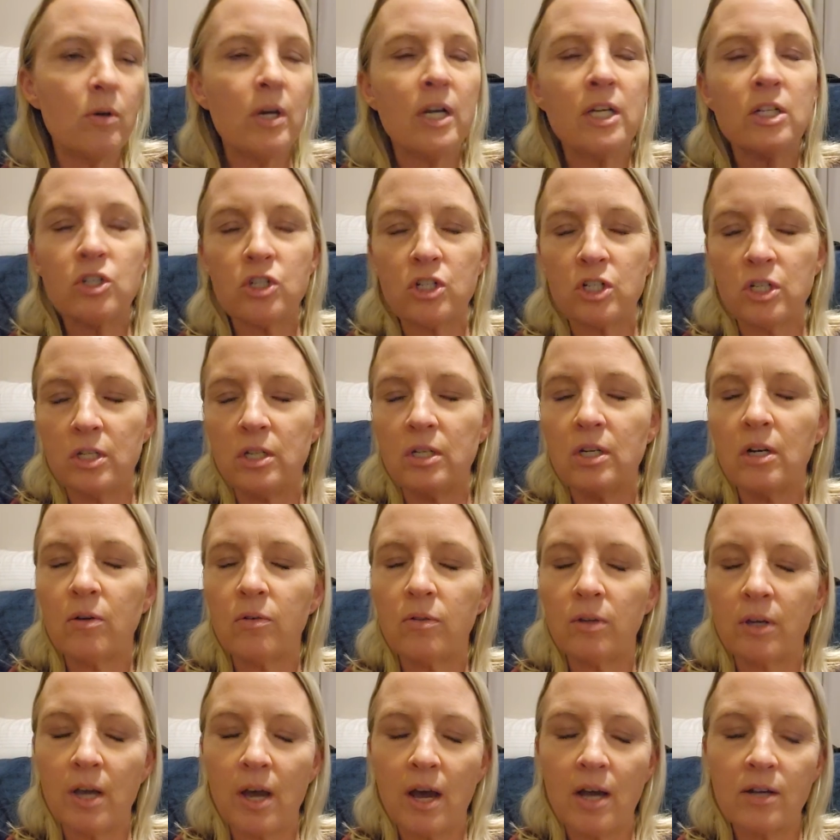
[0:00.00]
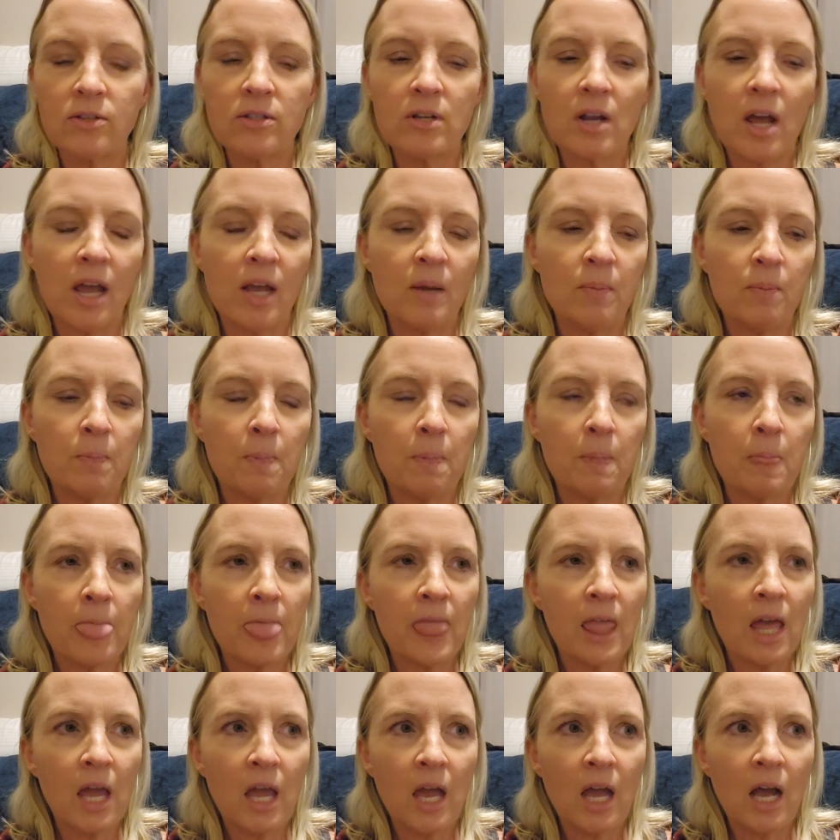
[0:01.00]
And she, you know, the guy's name.
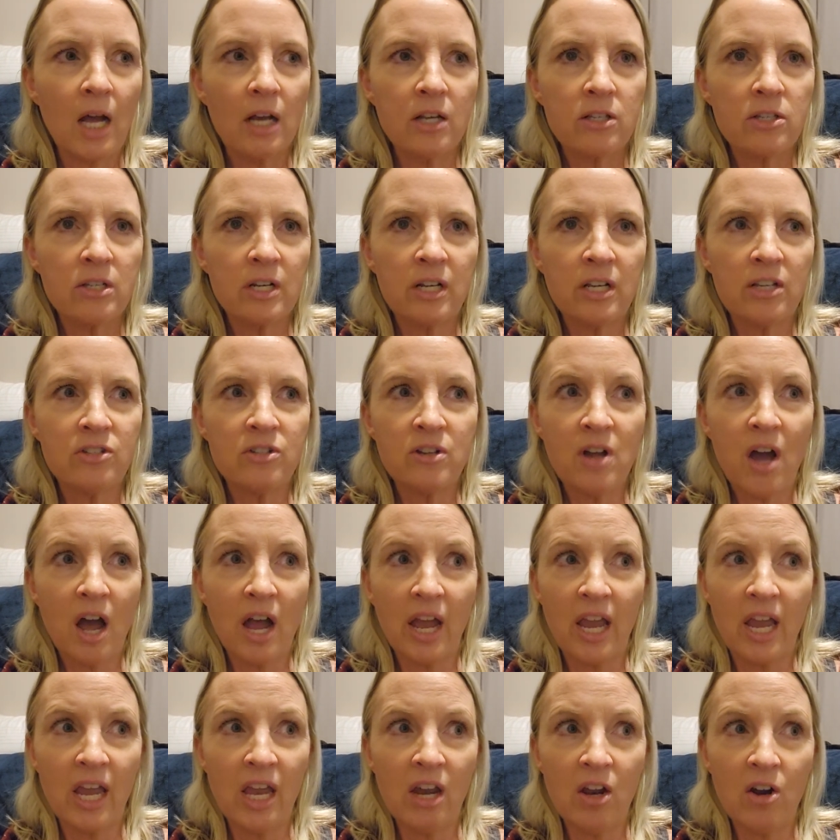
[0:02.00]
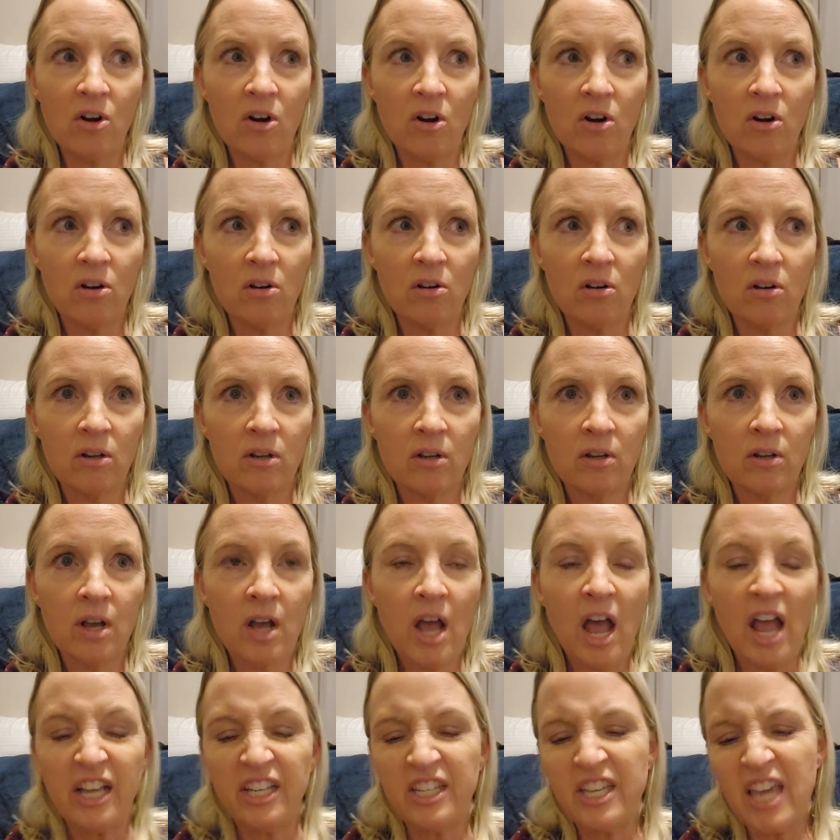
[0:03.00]
I said, he's not here.
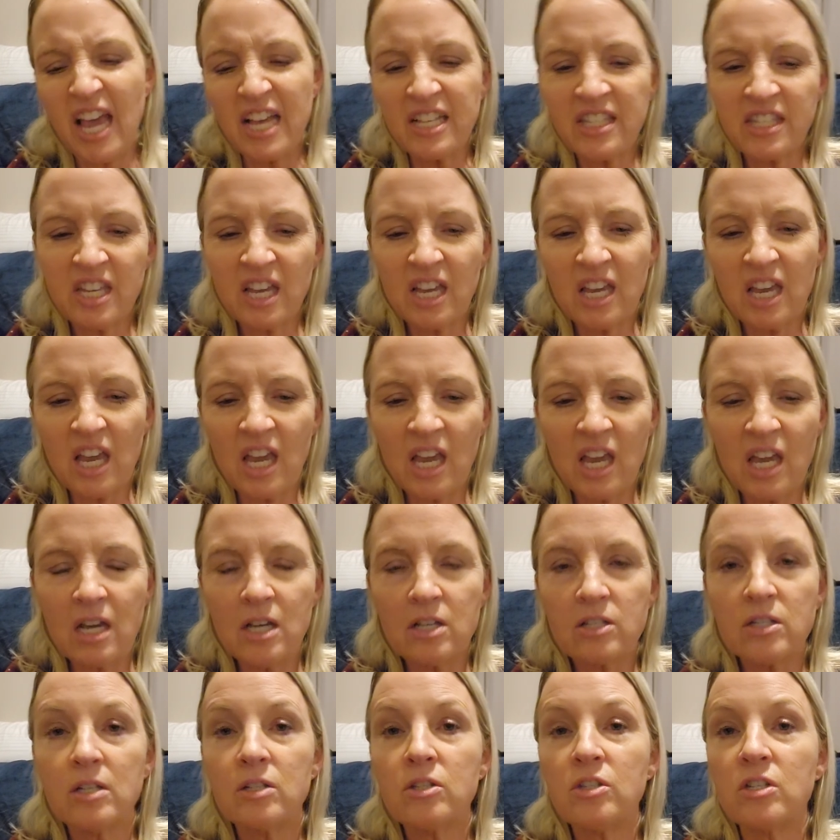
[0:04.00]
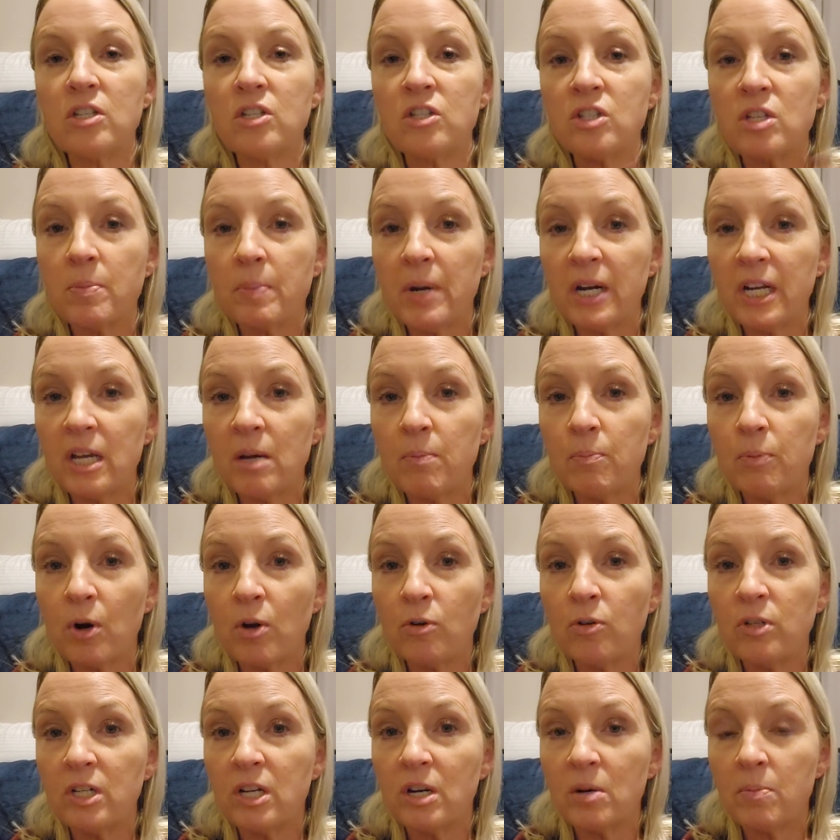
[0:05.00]
Yes, he is. And see, somebody had
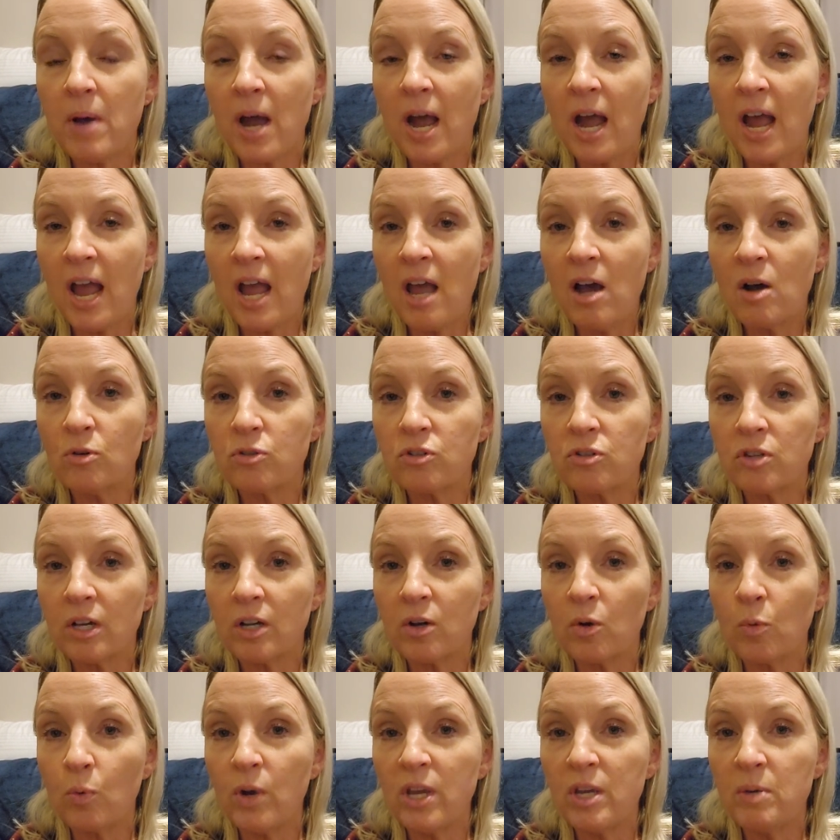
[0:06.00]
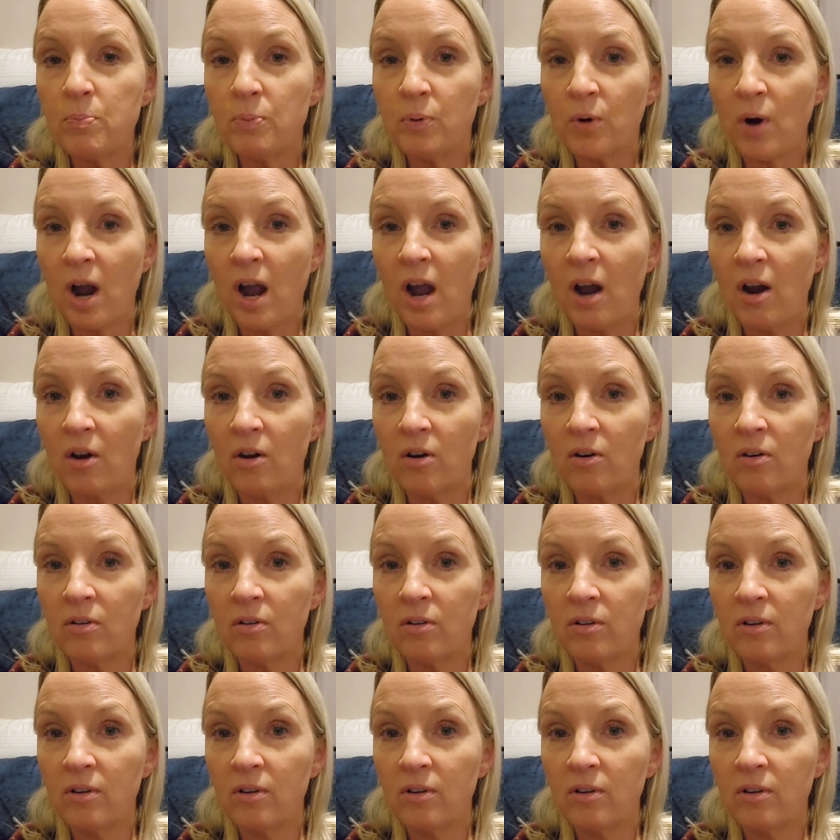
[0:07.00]
broken into my house like a week prior.